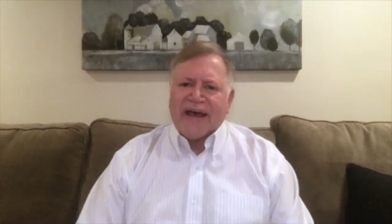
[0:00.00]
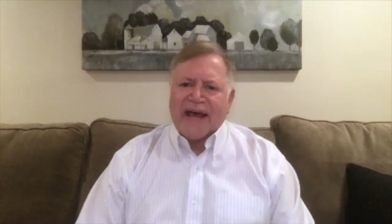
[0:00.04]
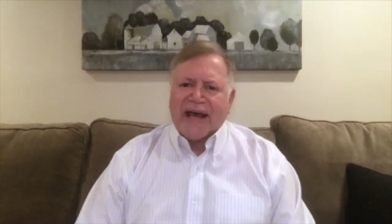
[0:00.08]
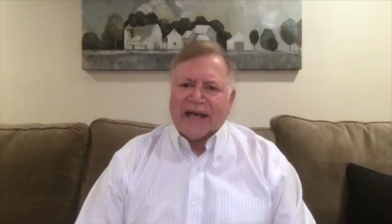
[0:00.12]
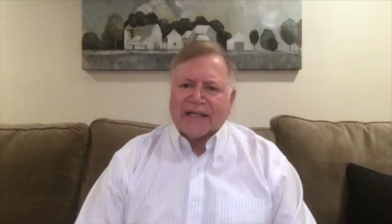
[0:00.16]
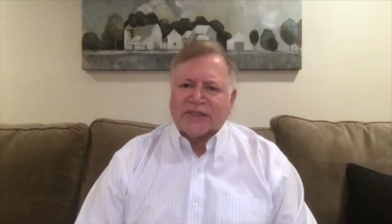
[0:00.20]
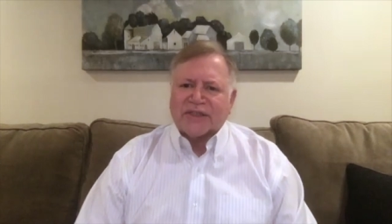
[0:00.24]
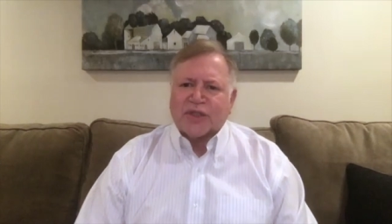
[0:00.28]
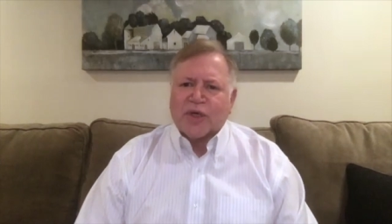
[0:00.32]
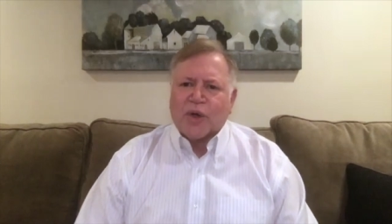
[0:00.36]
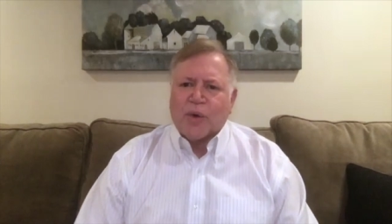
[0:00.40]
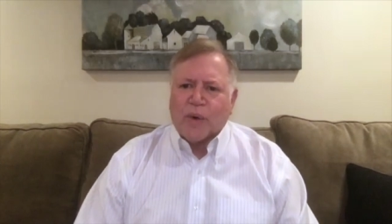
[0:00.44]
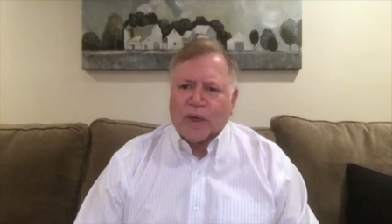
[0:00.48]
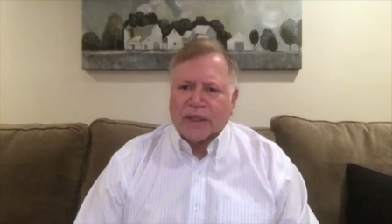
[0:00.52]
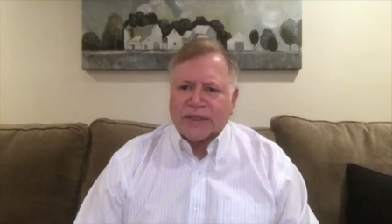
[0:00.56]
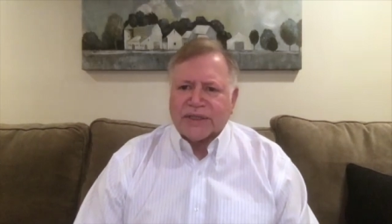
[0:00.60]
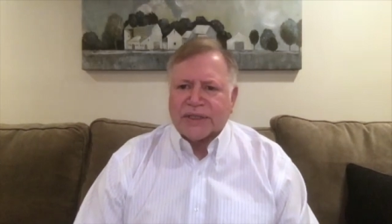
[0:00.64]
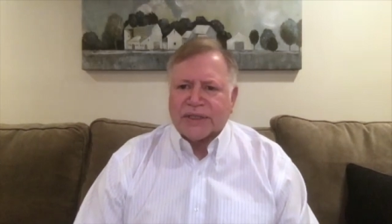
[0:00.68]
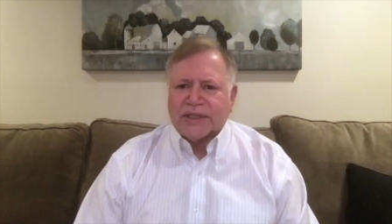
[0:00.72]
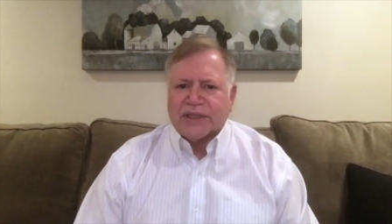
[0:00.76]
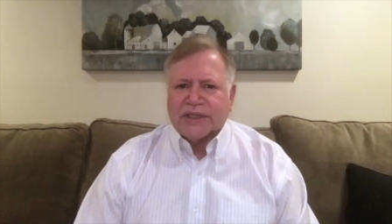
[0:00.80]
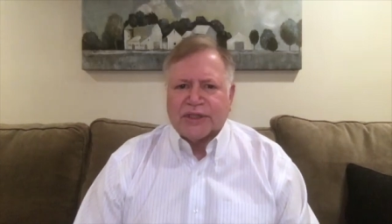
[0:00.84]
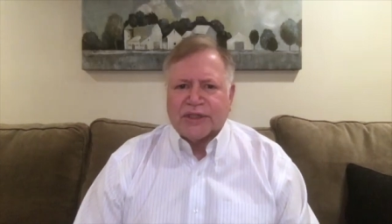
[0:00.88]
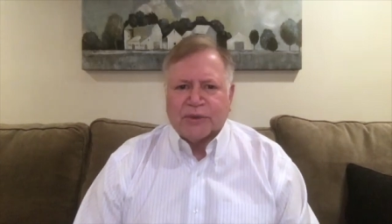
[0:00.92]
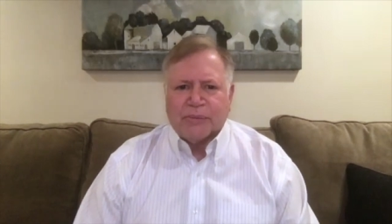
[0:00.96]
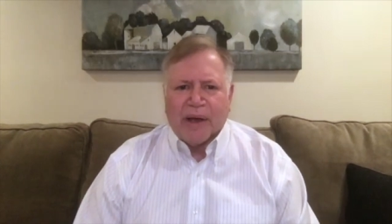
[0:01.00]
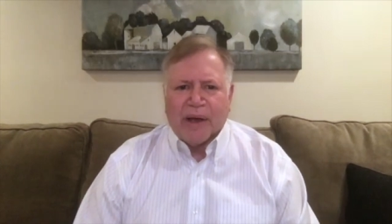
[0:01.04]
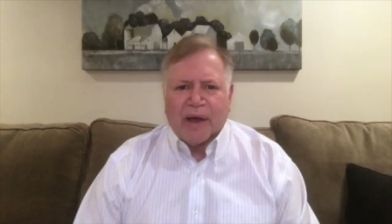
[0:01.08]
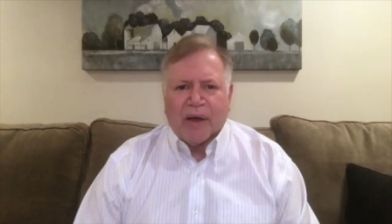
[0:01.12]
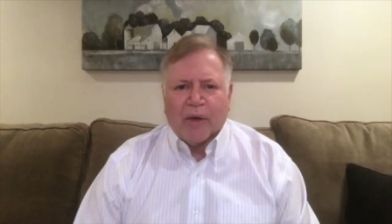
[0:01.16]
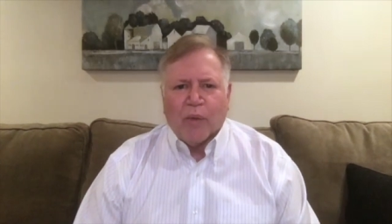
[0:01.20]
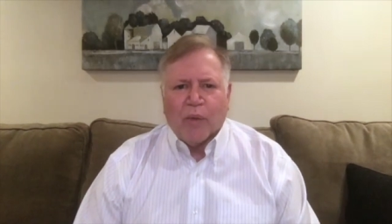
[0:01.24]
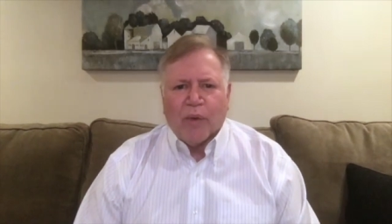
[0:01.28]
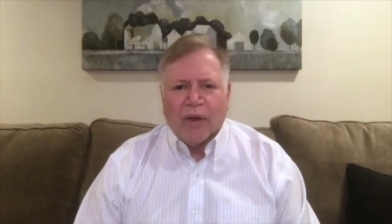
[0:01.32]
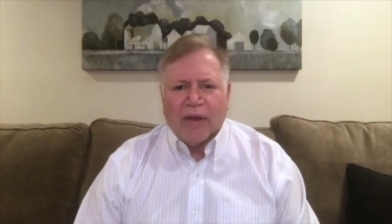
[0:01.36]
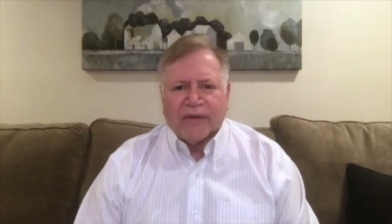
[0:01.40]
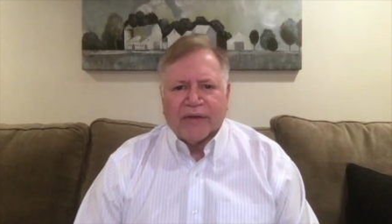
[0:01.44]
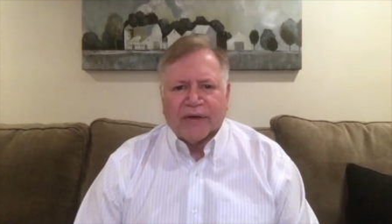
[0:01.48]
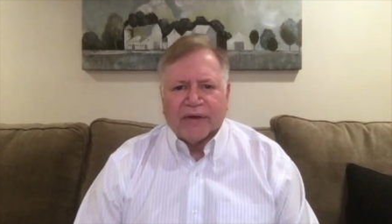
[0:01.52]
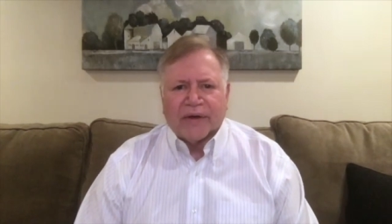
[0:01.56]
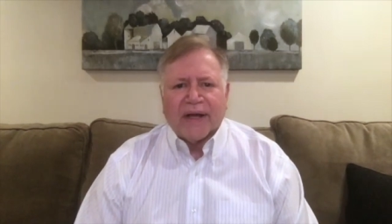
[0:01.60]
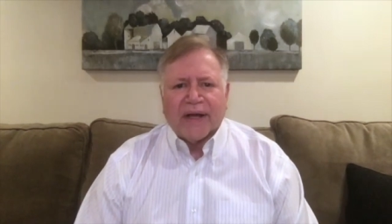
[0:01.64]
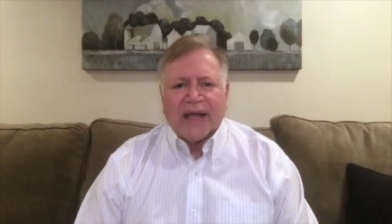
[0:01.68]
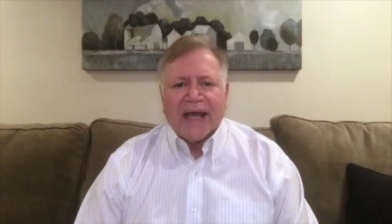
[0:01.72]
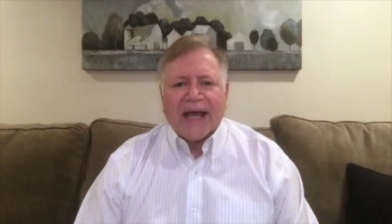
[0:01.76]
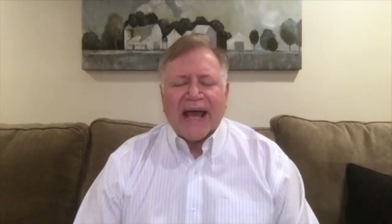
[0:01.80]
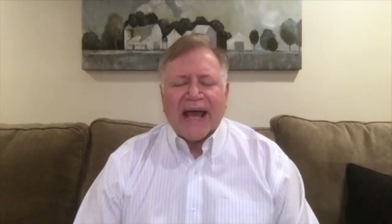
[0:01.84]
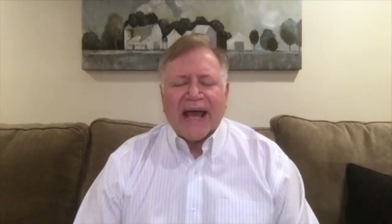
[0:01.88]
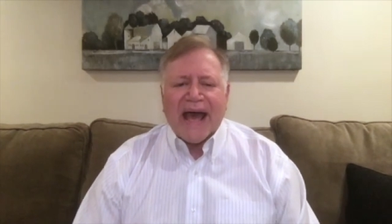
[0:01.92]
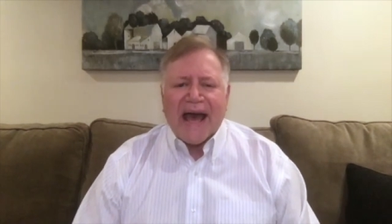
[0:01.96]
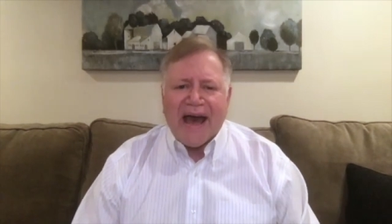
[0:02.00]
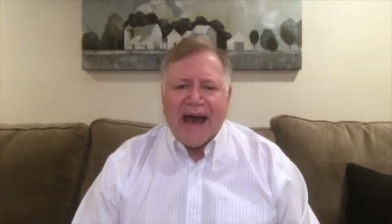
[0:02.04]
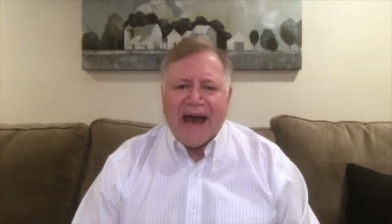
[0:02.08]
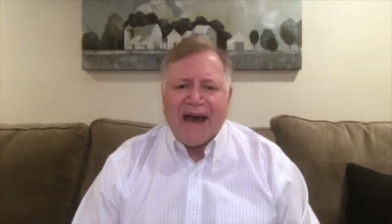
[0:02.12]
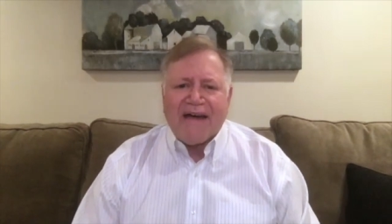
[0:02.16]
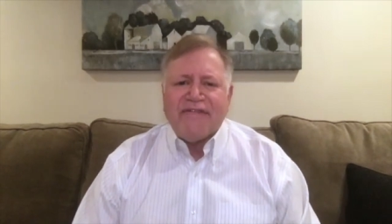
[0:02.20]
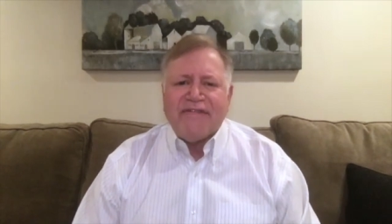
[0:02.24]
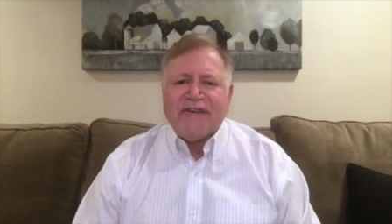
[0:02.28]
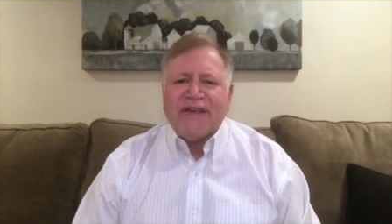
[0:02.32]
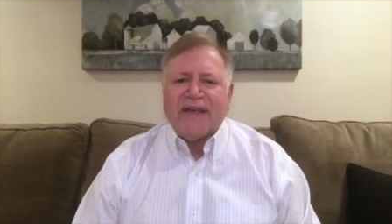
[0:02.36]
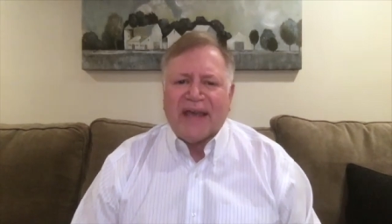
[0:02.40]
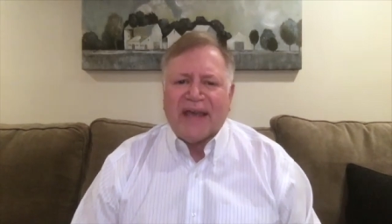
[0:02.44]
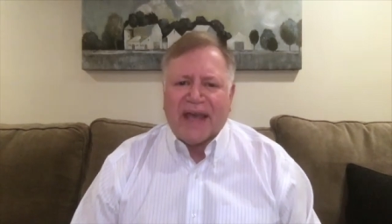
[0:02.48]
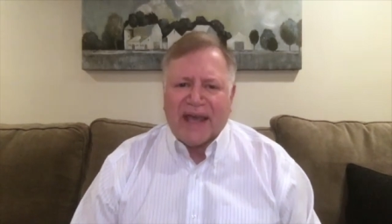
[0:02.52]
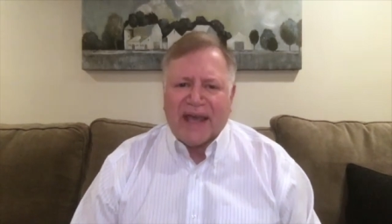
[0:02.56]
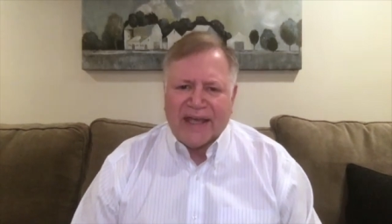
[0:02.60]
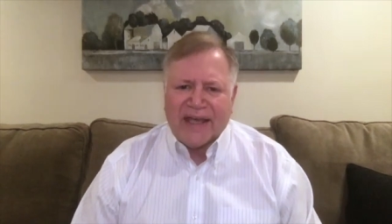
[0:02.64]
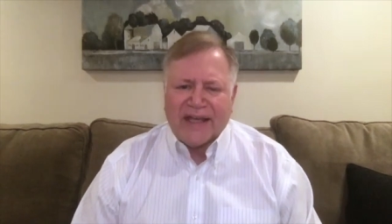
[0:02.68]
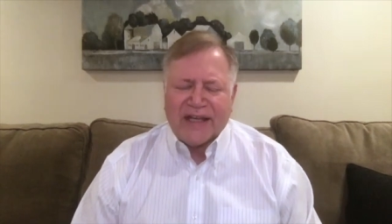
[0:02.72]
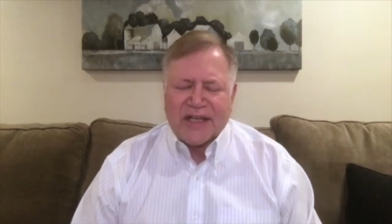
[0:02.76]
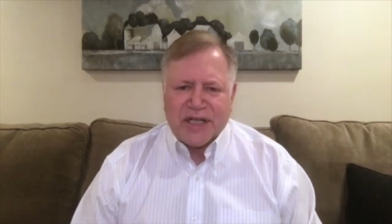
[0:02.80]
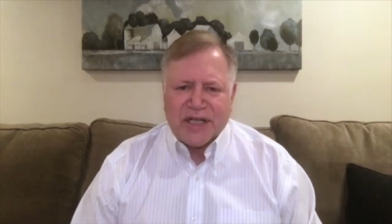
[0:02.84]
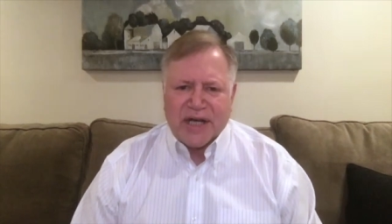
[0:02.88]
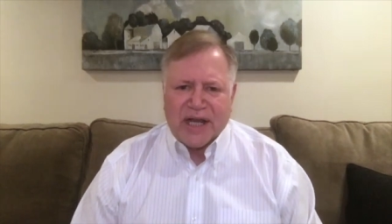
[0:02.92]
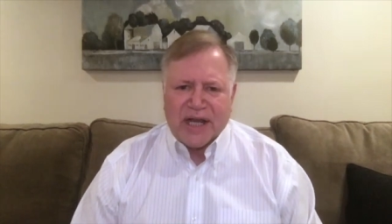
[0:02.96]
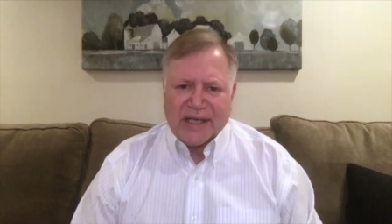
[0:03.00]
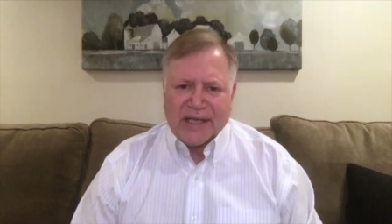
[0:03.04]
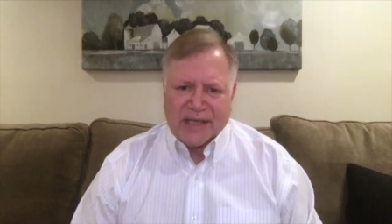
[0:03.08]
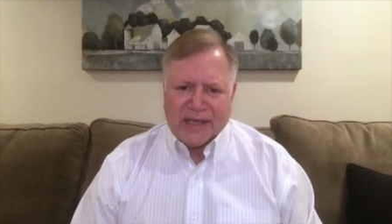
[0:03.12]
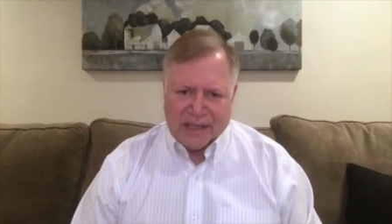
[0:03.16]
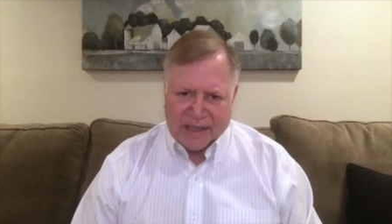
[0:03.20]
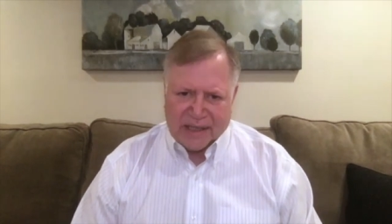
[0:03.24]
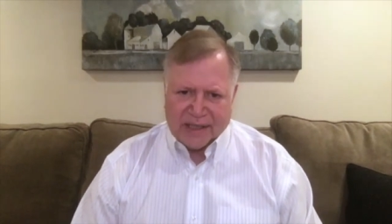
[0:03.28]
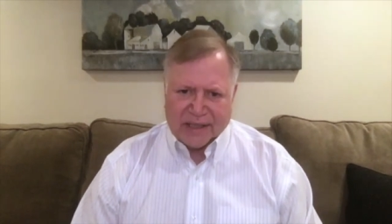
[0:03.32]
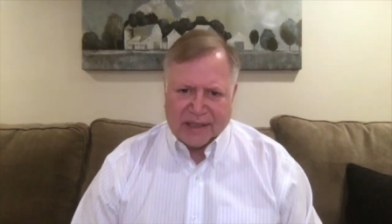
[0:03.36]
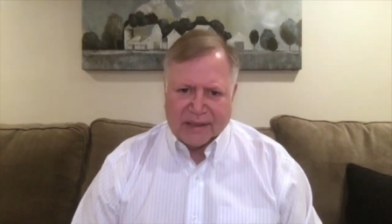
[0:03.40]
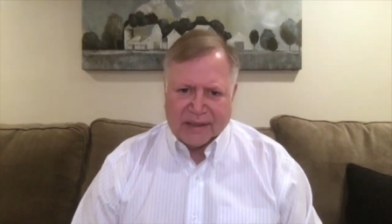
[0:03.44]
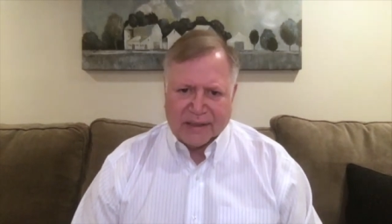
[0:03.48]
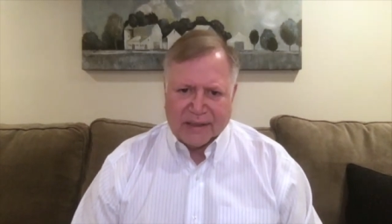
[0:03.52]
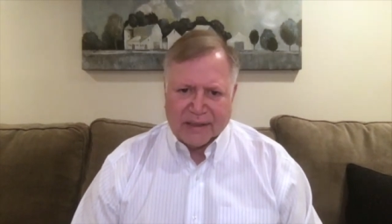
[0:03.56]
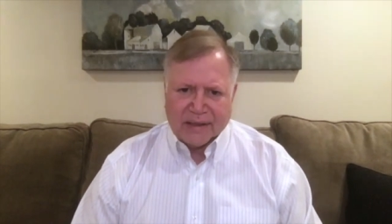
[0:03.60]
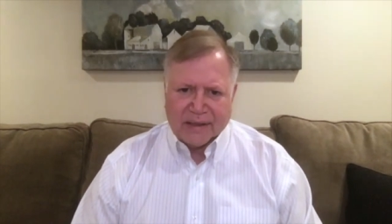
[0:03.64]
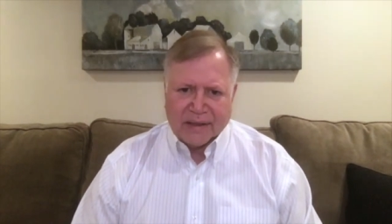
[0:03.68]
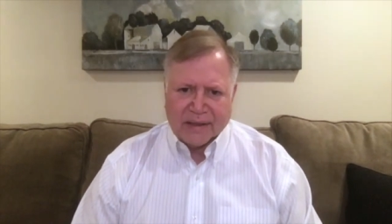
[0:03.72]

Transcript: asked questions about whether having HAE